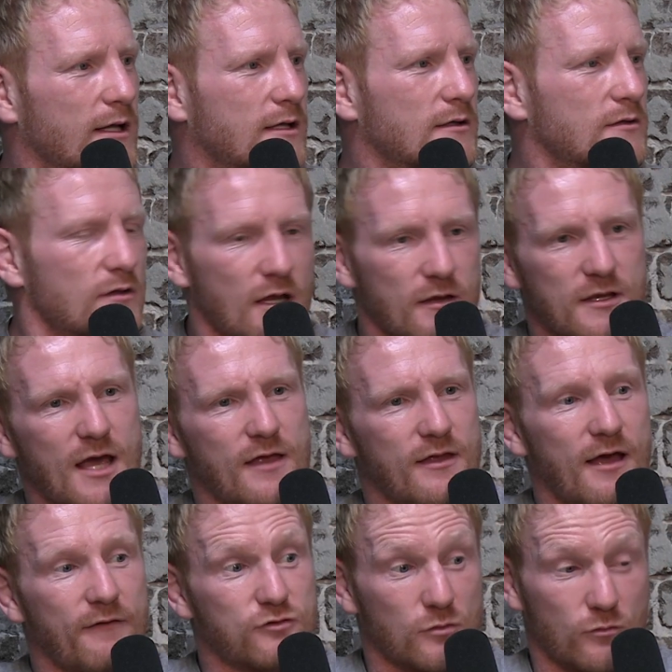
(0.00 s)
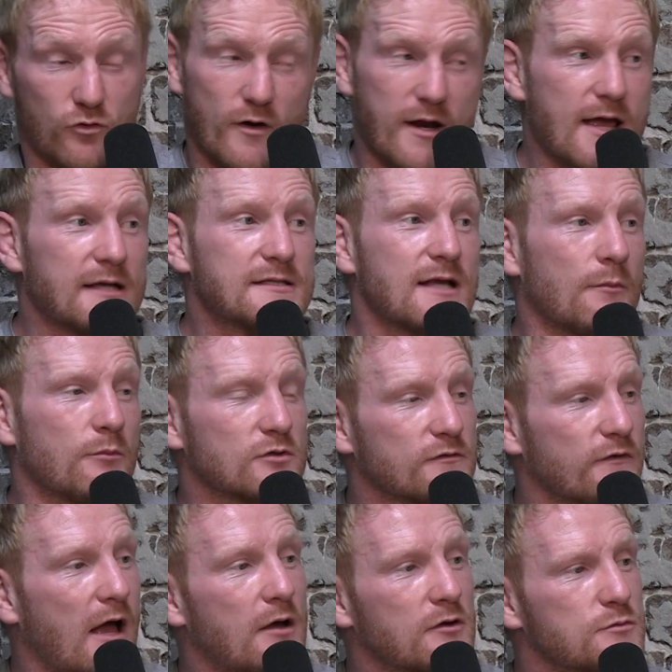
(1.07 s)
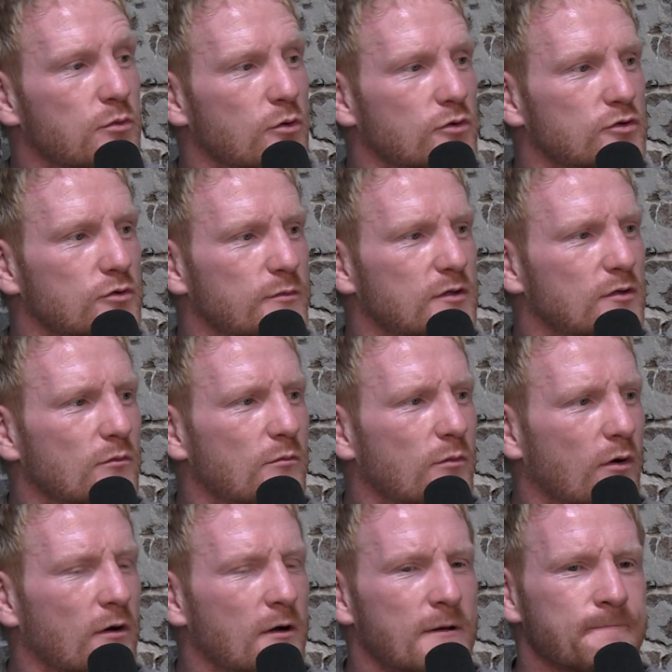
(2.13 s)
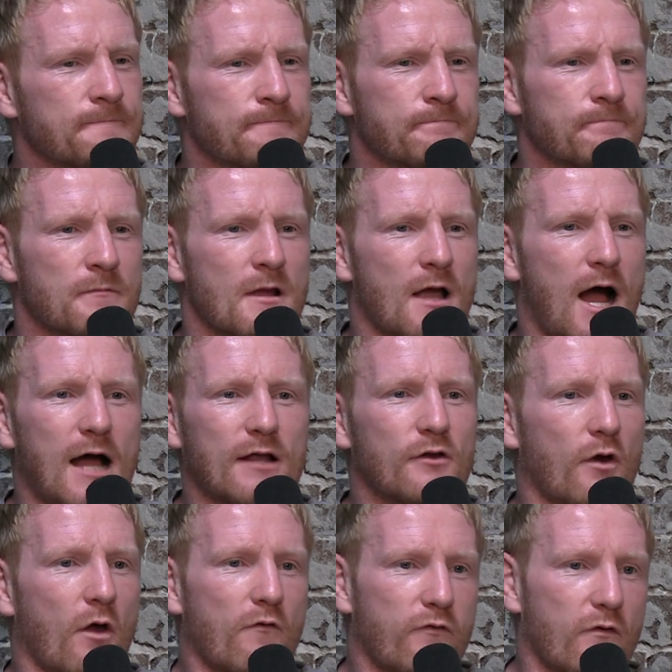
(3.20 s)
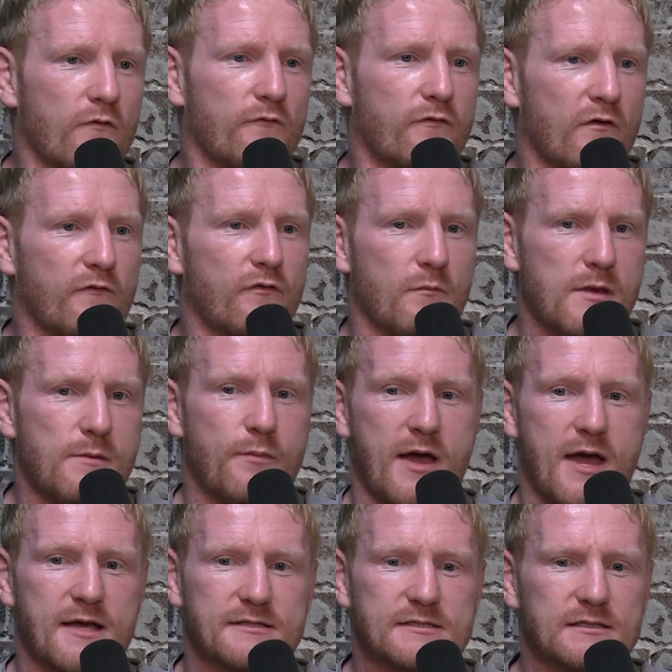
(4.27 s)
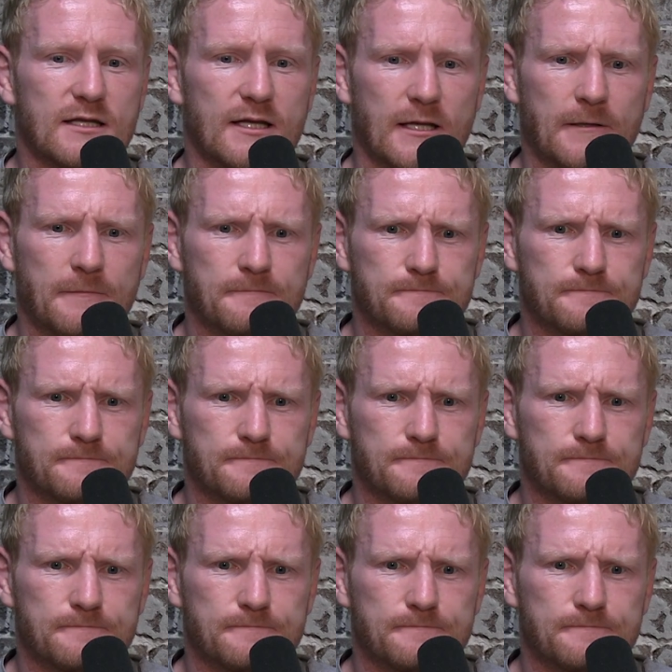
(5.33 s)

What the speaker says: like, they have some great examples of how sports should be done, but I don't know, for me personally,